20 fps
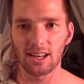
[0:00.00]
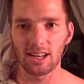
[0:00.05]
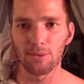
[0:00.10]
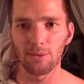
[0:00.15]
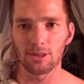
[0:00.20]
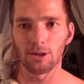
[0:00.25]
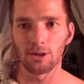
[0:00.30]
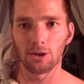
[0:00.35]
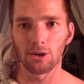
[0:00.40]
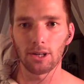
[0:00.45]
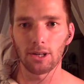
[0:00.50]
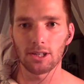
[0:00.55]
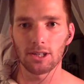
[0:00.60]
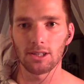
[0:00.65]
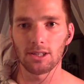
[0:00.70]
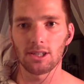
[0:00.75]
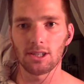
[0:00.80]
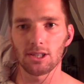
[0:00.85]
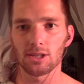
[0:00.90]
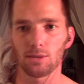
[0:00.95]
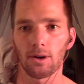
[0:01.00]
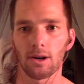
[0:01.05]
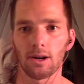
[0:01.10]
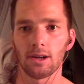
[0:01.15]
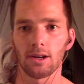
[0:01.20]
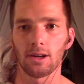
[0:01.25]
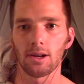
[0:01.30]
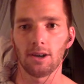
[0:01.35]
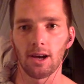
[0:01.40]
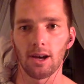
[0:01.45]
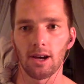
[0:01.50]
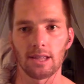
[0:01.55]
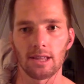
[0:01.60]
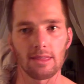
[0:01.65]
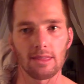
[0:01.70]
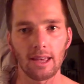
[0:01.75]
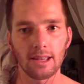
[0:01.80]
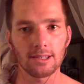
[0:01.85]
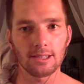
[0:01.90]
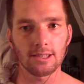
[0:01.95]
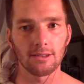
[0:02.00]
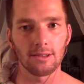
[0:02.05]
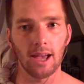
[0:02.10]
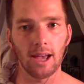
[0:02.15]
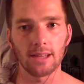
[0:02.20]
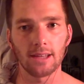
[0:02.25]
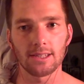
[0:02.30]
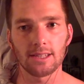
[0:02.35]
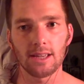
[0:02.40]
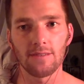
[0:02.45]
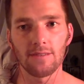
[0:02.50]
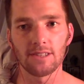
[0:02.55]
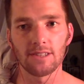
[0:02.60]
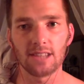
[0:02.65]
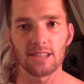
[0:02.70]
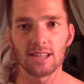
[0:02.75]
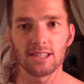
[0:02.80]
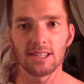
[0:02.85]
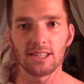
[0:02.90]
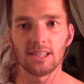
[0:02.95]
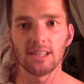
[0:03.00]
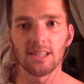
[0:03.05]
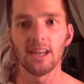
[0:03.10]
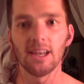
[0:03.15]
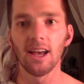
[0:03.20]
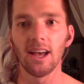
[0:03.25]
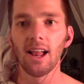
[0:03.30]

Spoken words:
in with no questions. Just wanted to toss a thanks to Kate, Steve, and Staci,